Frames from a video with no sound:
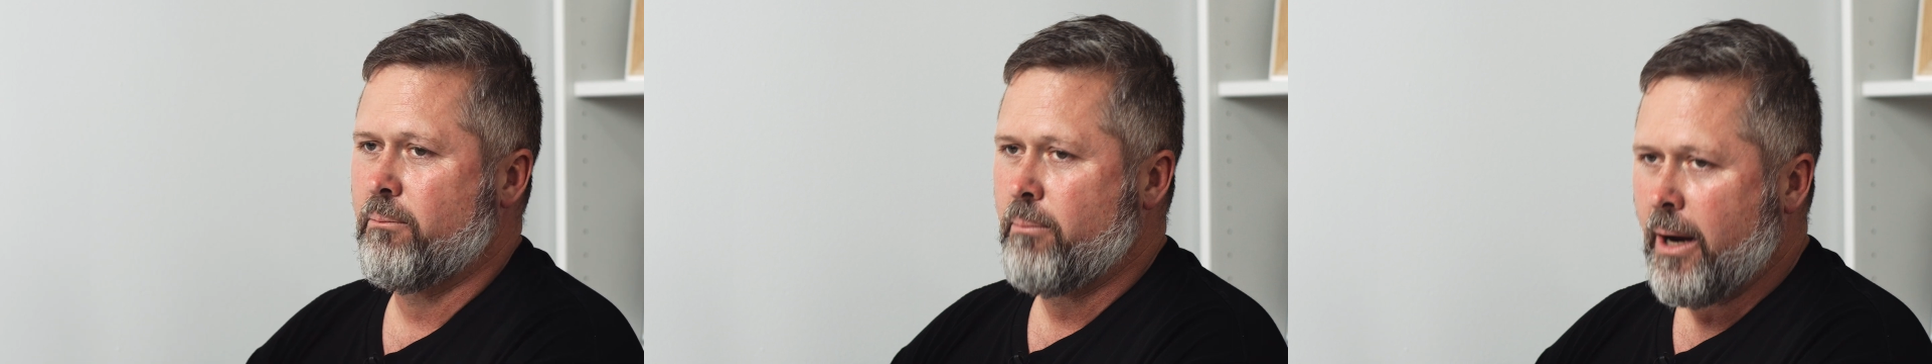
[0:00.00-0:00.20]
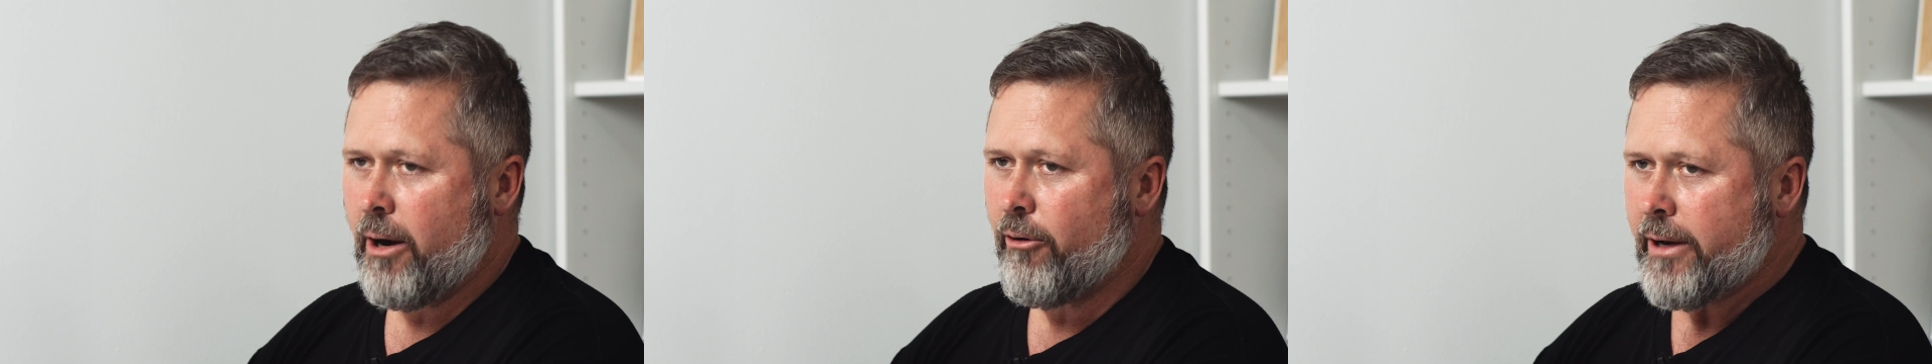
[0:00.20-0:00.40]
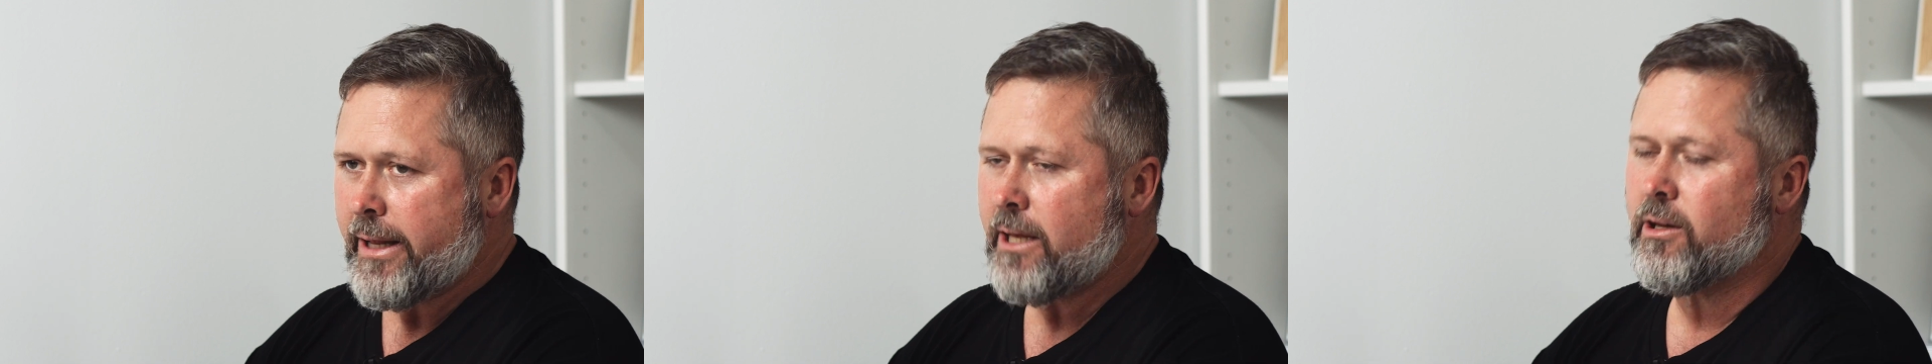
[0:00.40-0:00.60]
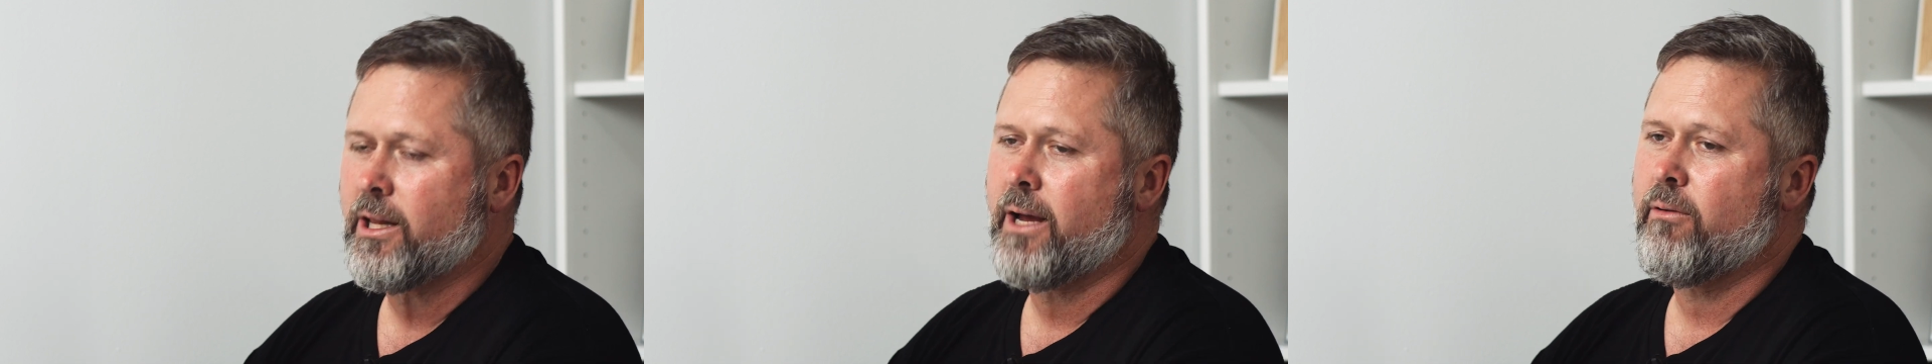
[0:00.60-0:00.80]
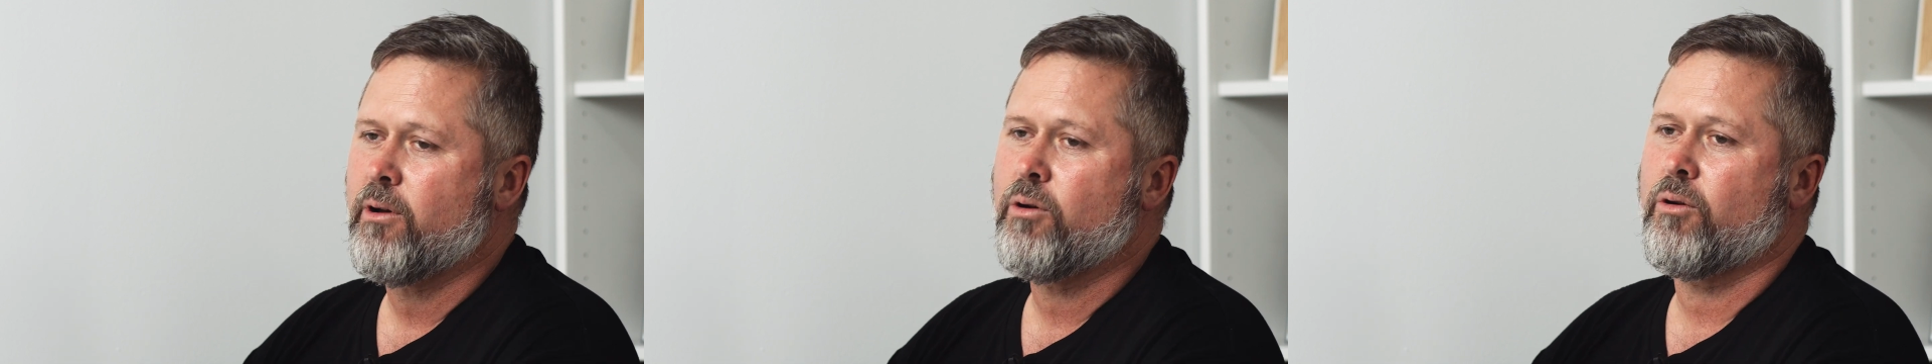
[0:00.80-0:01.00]

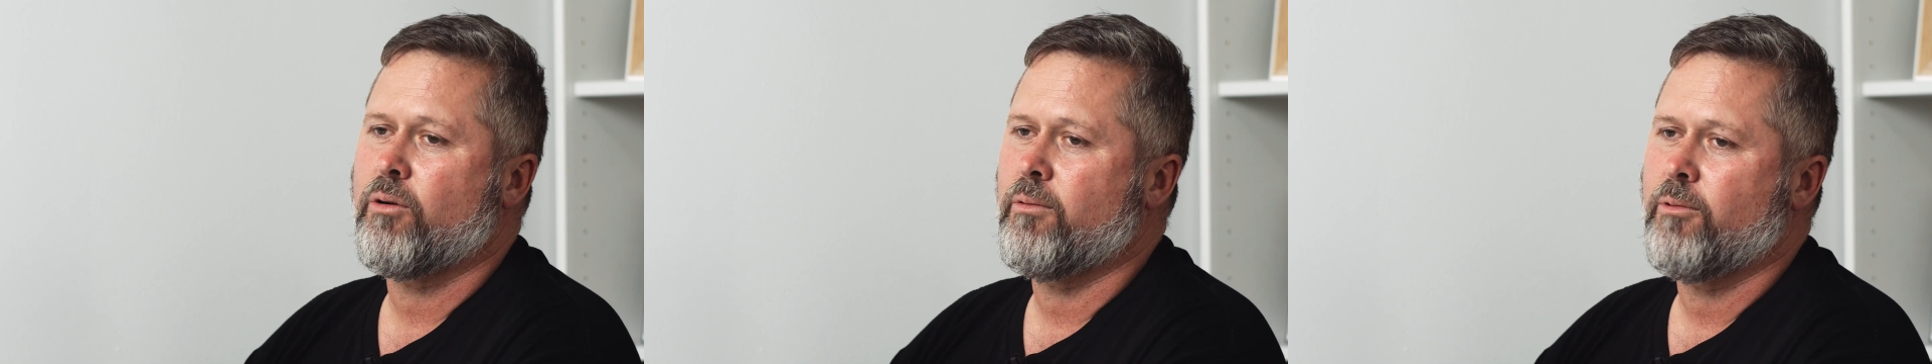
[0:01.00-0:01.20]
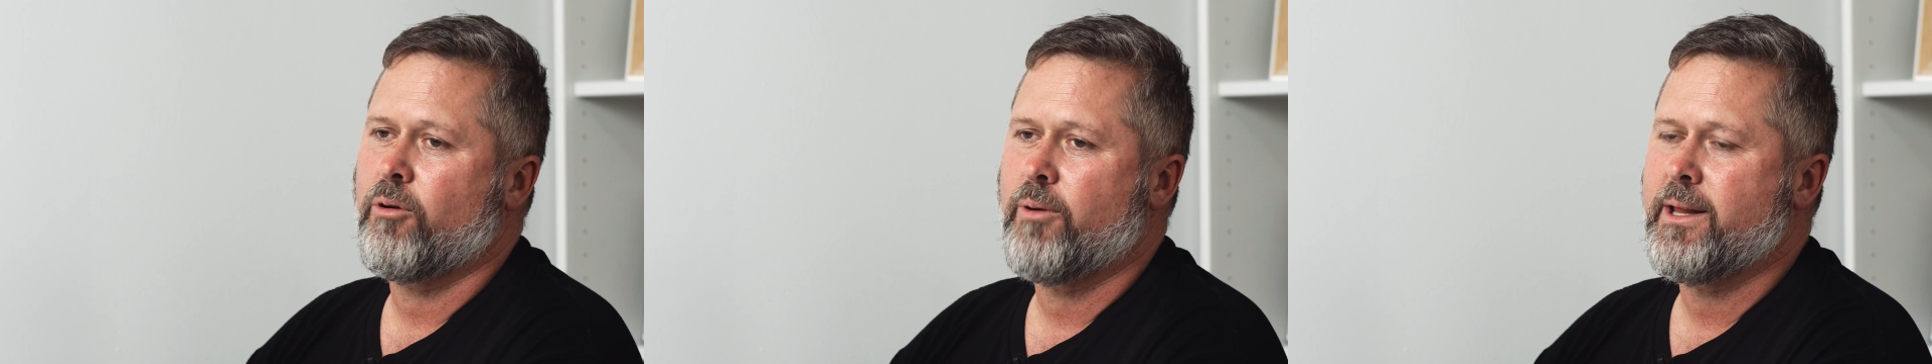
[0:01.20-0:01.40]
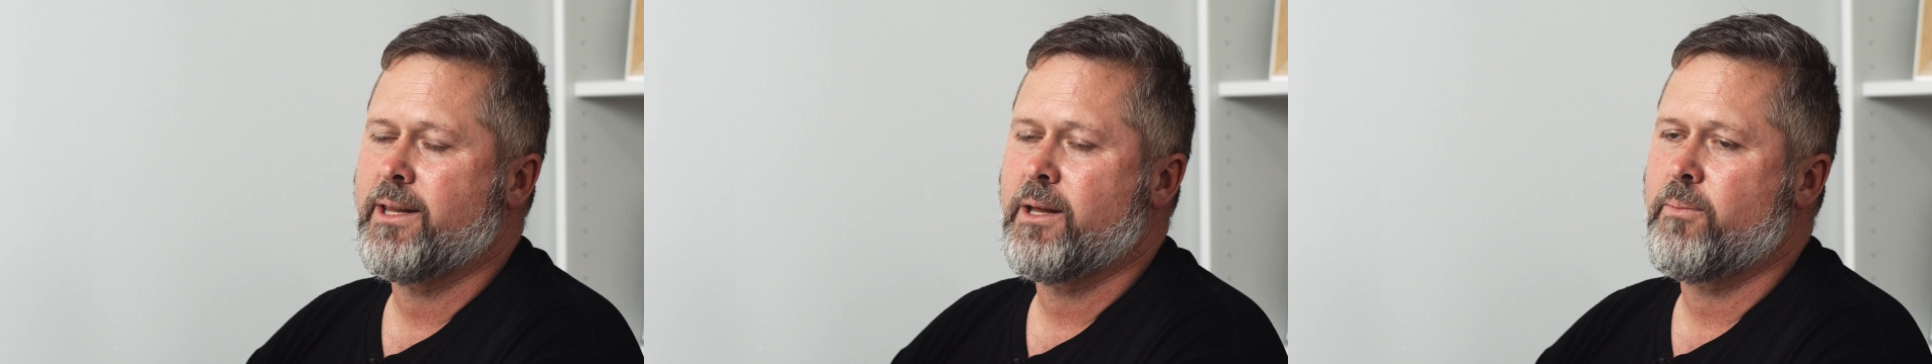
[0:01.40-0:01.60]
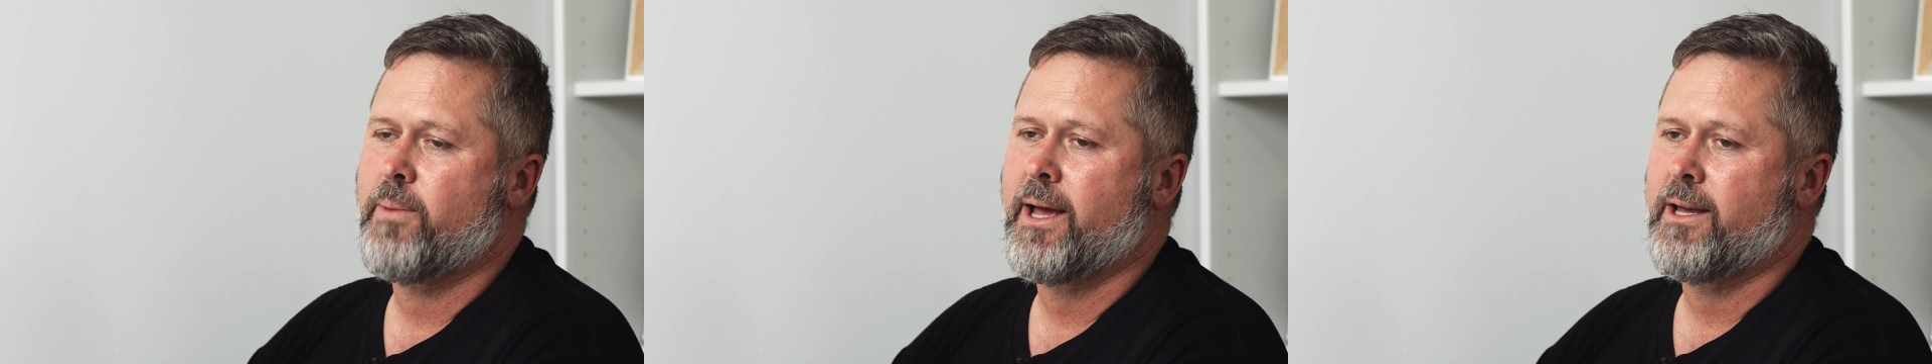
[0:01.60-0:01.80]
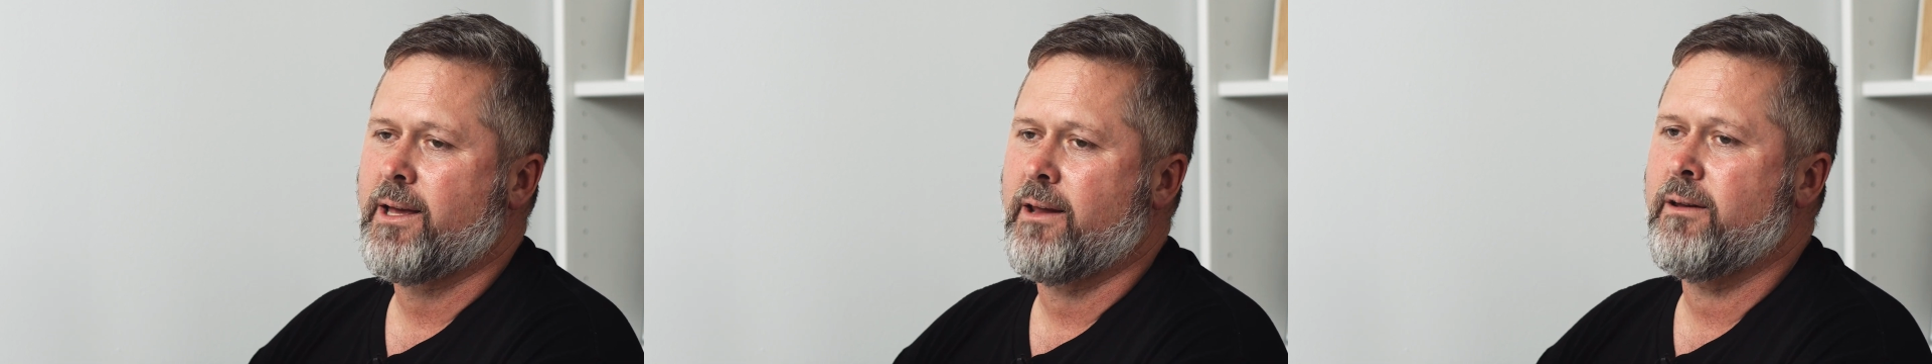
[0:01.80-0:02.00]
perineal area or around their
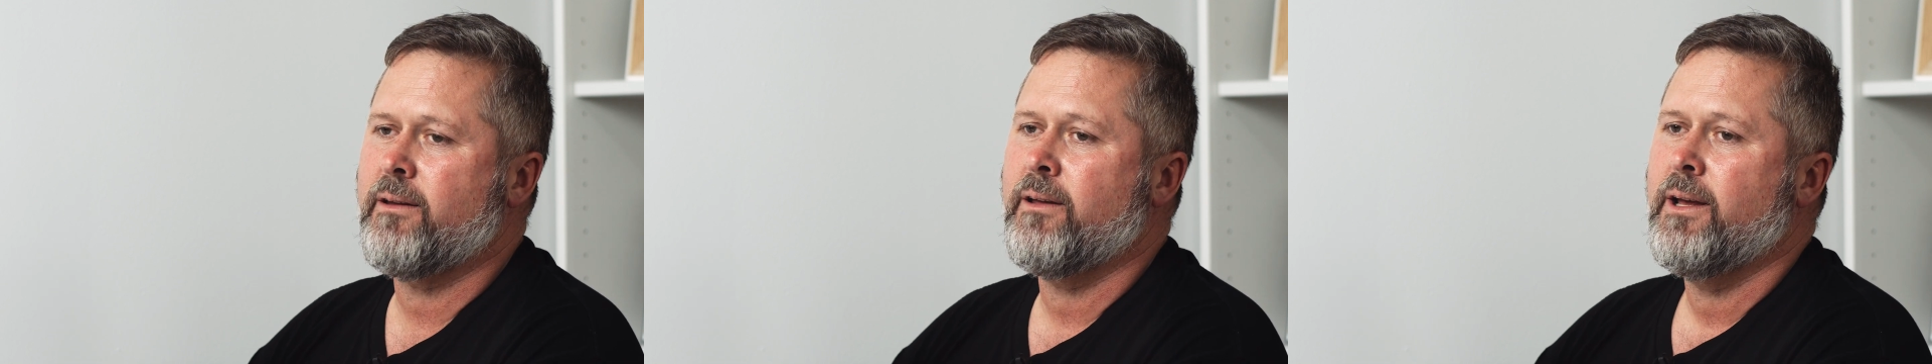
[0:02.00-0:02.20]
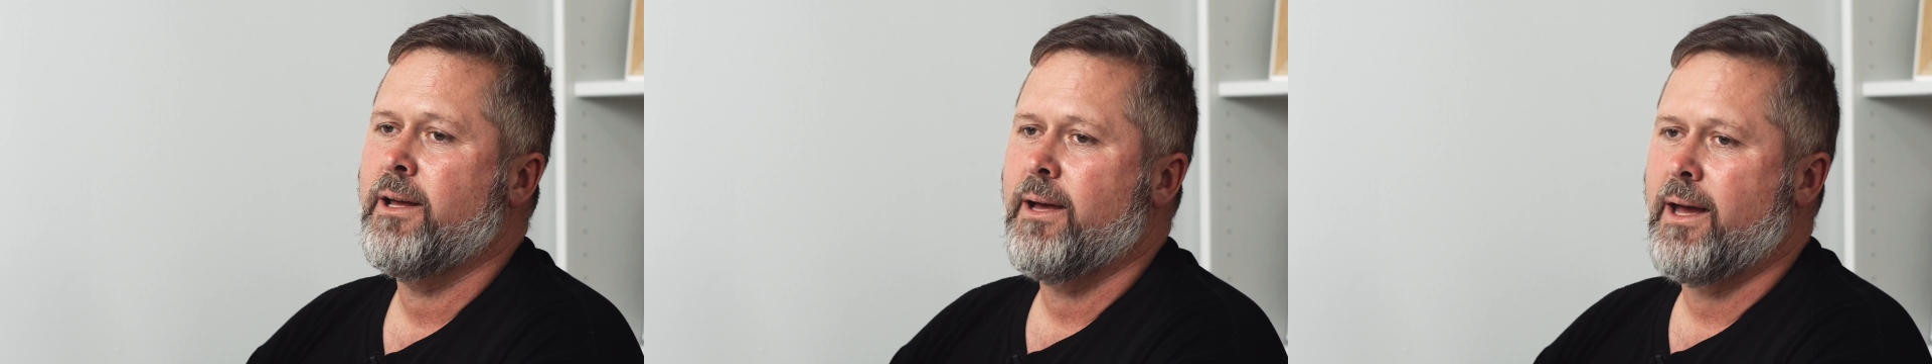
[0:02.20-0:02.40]
back end,